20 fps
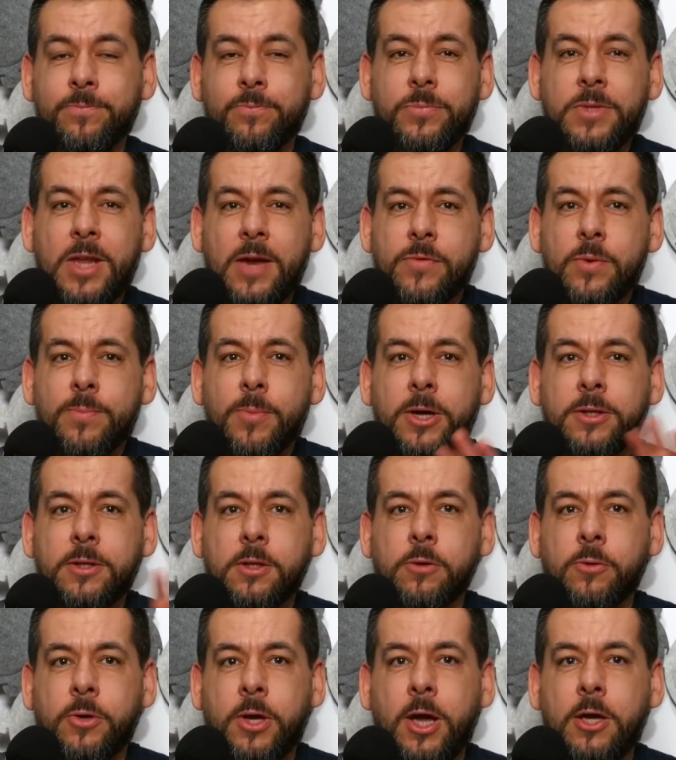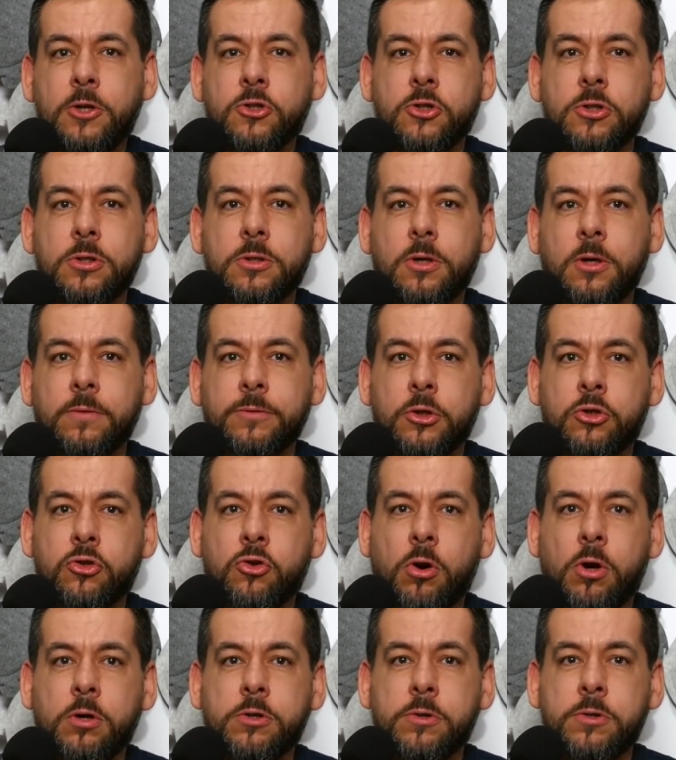Never mind the location of the
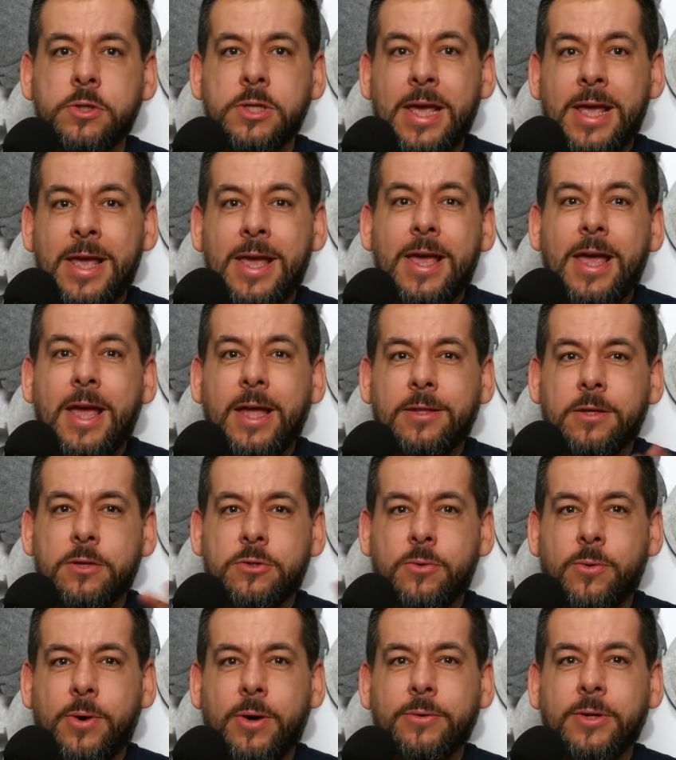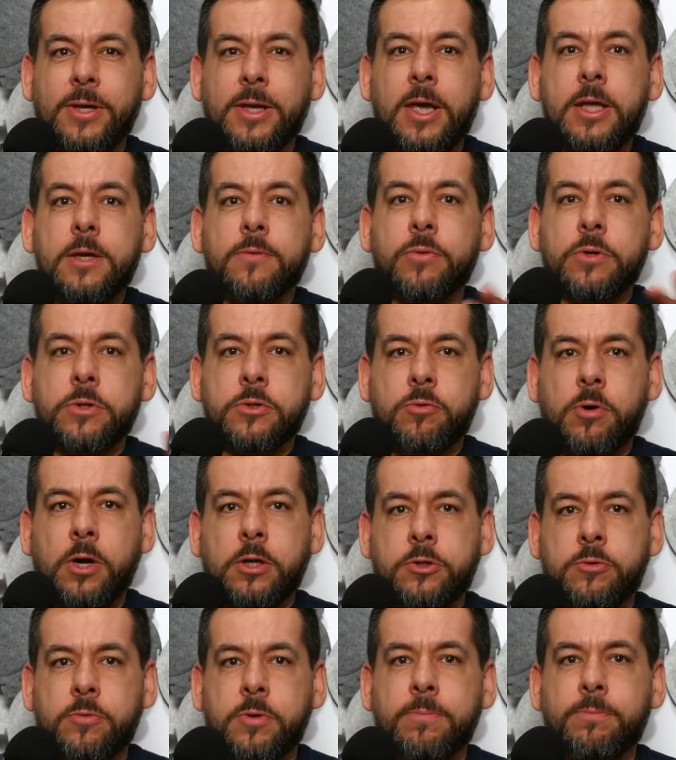chargers and the surrounding
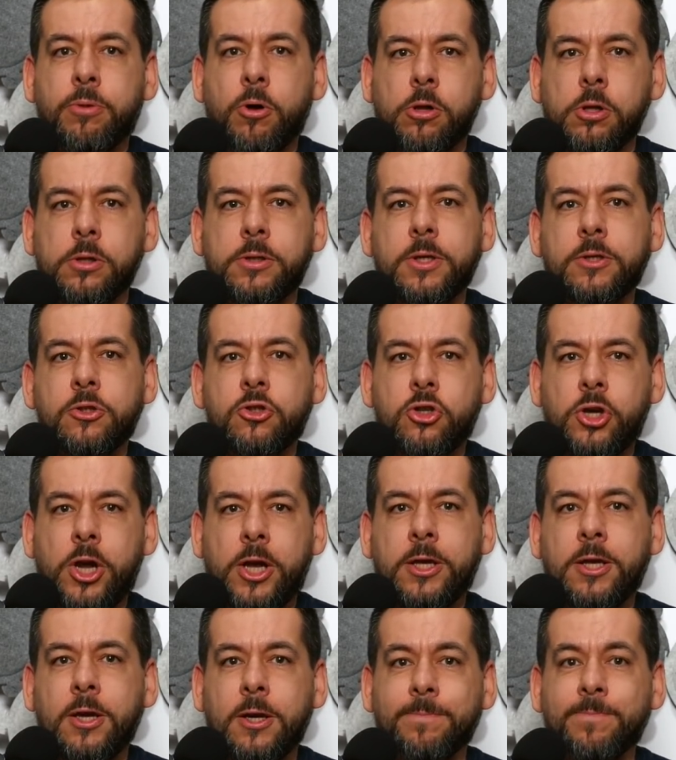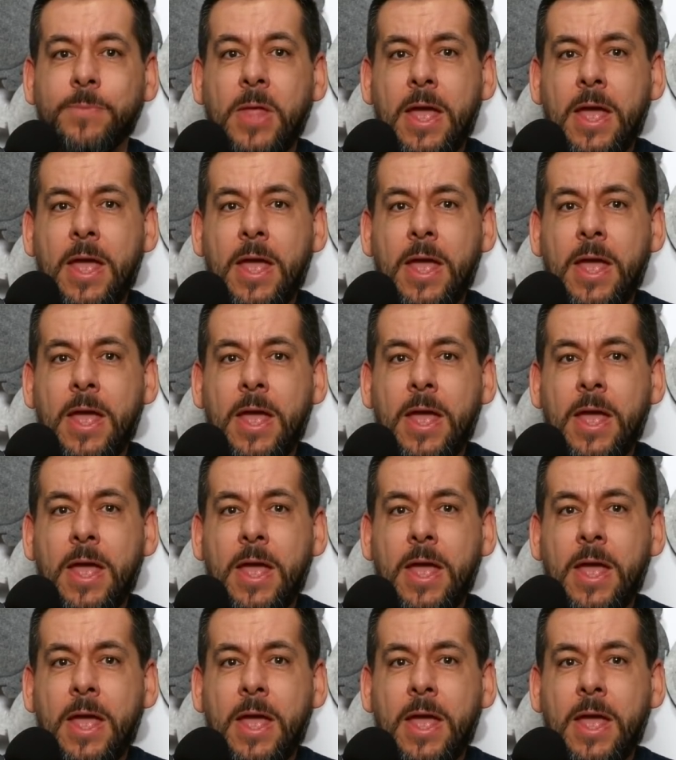infrastructure in Poland and Czechia.